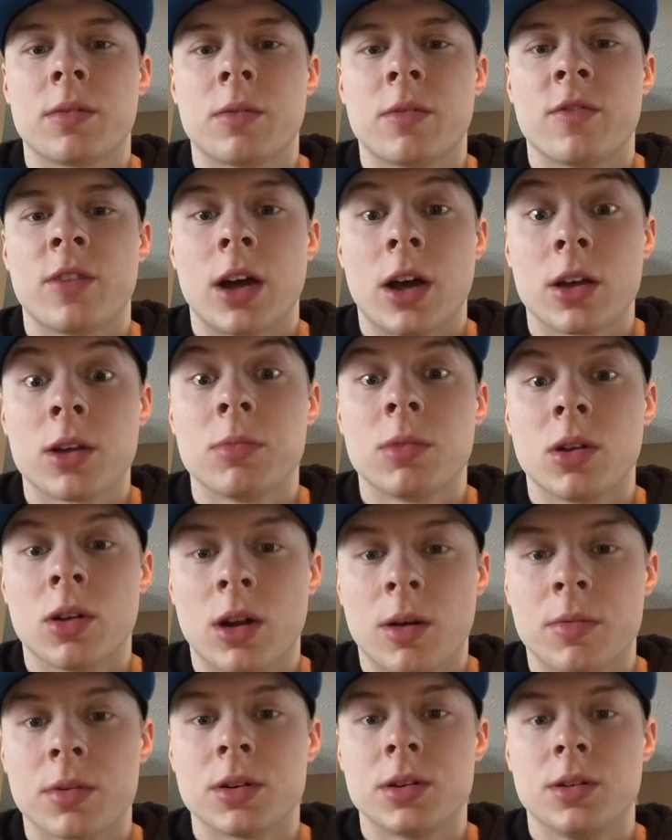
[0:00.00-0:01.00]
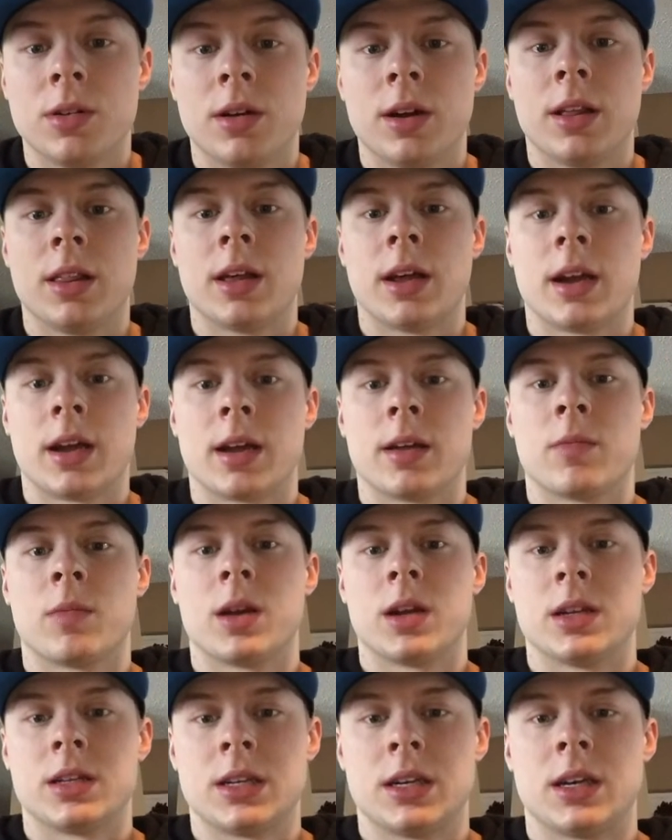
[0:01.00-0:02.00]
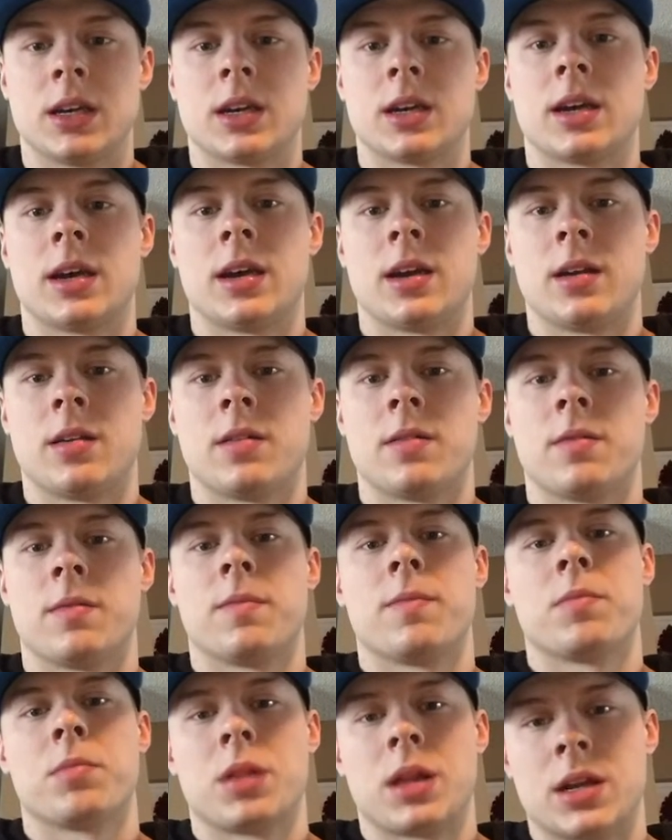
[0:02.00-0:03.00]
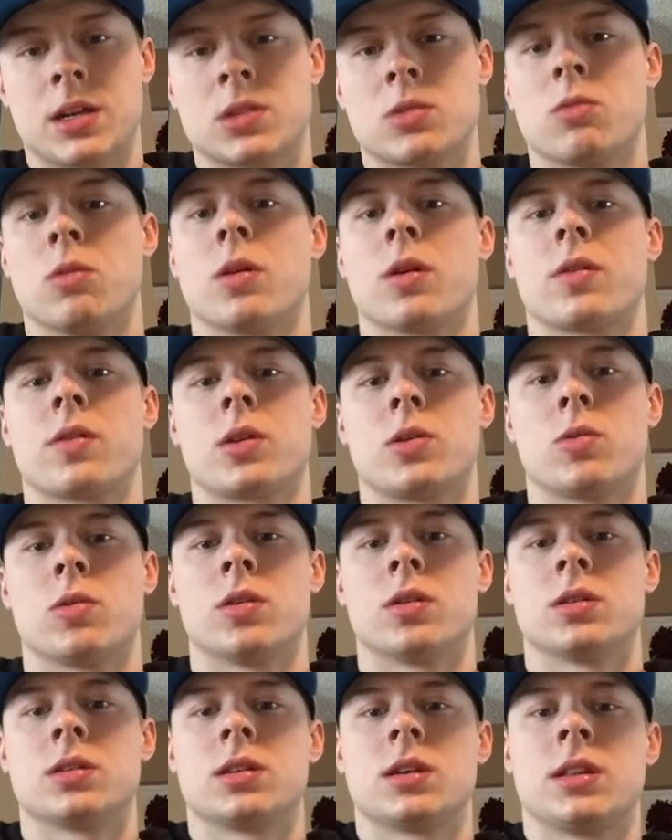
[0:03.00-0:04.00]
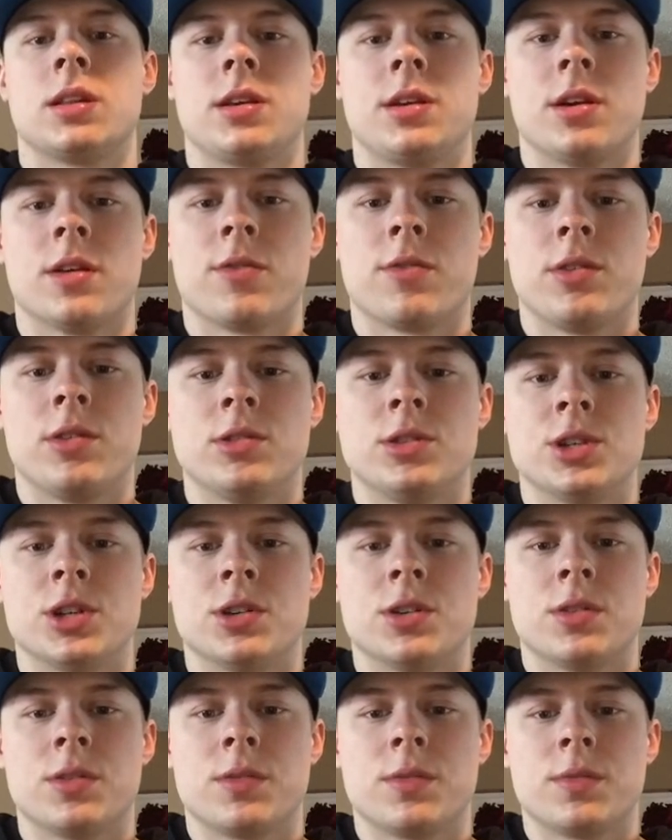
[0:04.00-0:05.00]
valuable opportunity that I am going to take and plan to work towards in the near future.